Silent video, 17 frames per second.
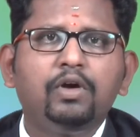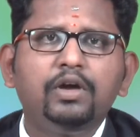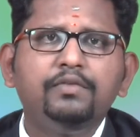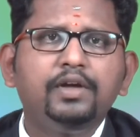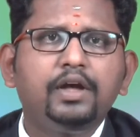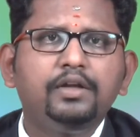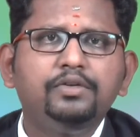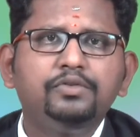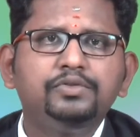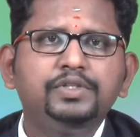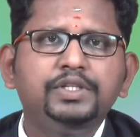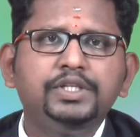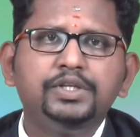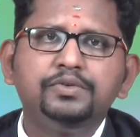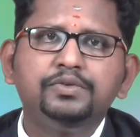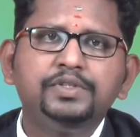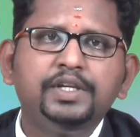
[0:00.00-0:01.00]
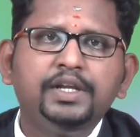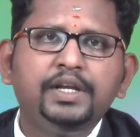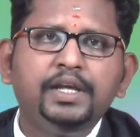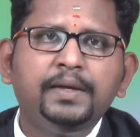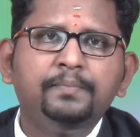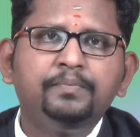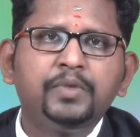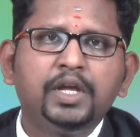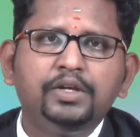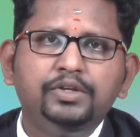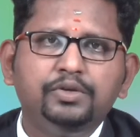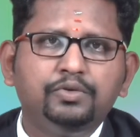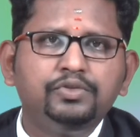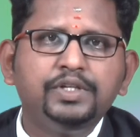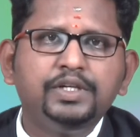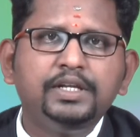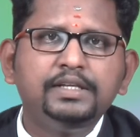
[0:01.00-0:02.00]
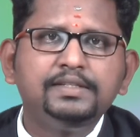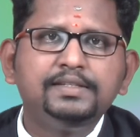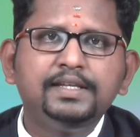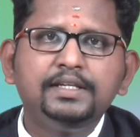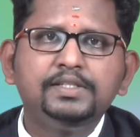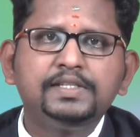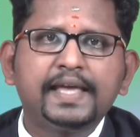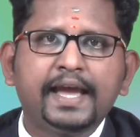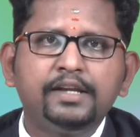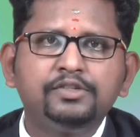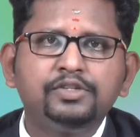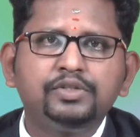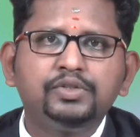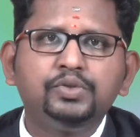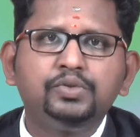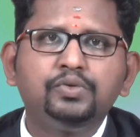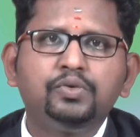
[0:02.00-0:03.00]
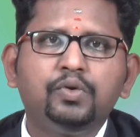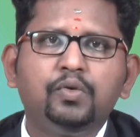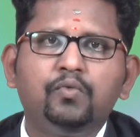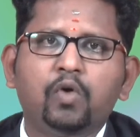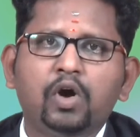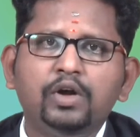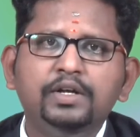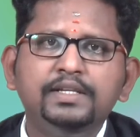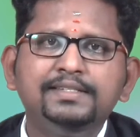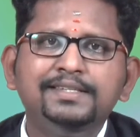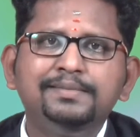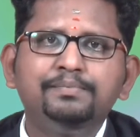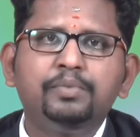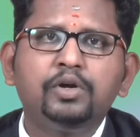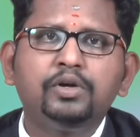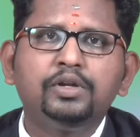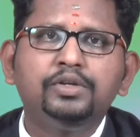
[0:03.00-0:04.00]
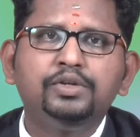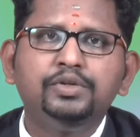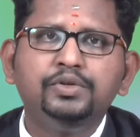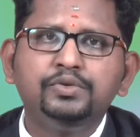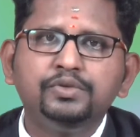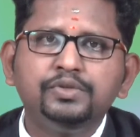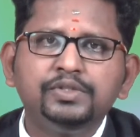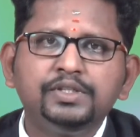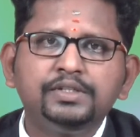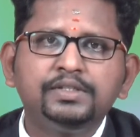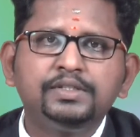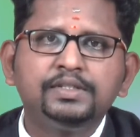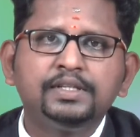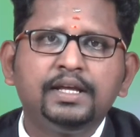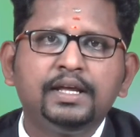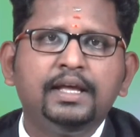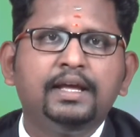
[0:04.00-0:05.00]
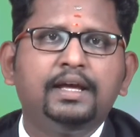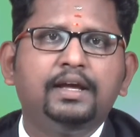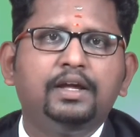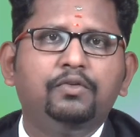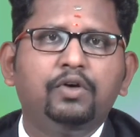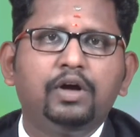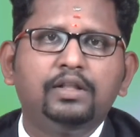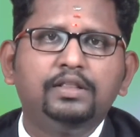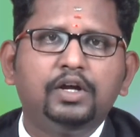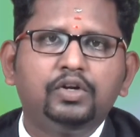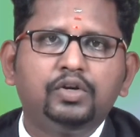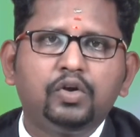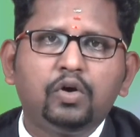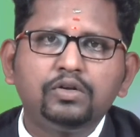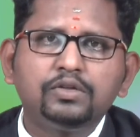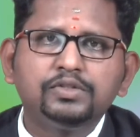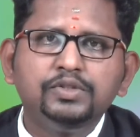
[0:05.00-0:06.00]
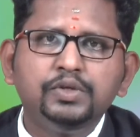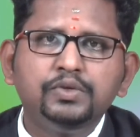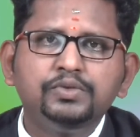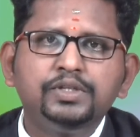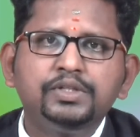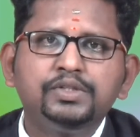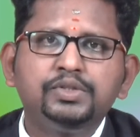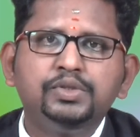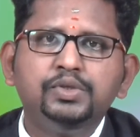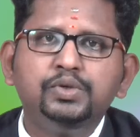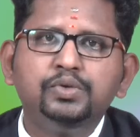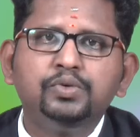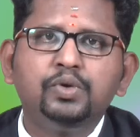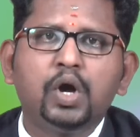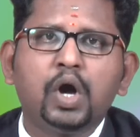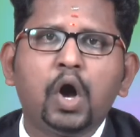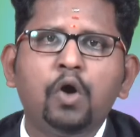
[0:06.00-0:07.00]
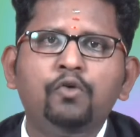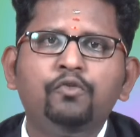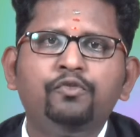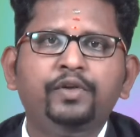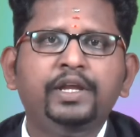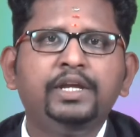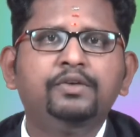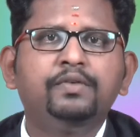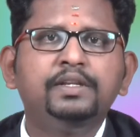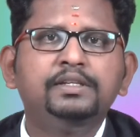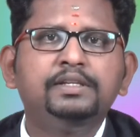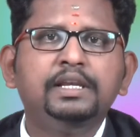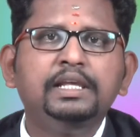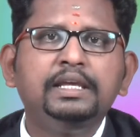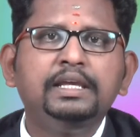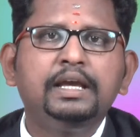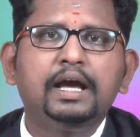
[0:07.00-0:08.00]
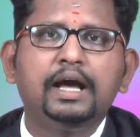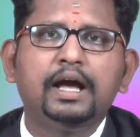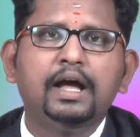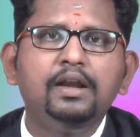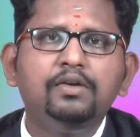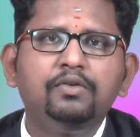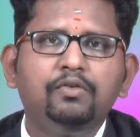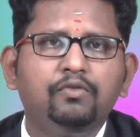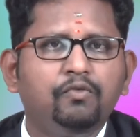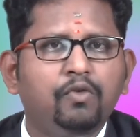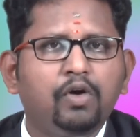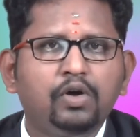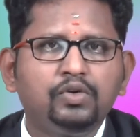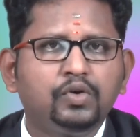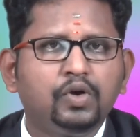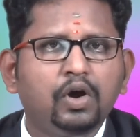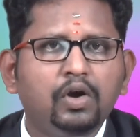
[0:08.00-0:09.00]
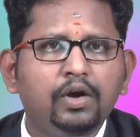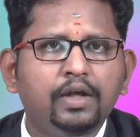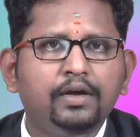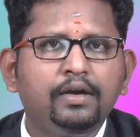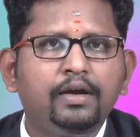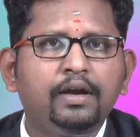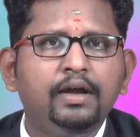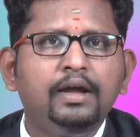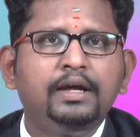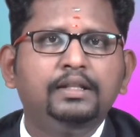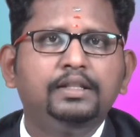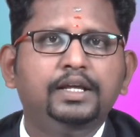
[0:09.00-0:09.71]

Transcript: Why we are using UCD? UCD seeks answer to what is important to users, the tasks users do, how frequently and what order,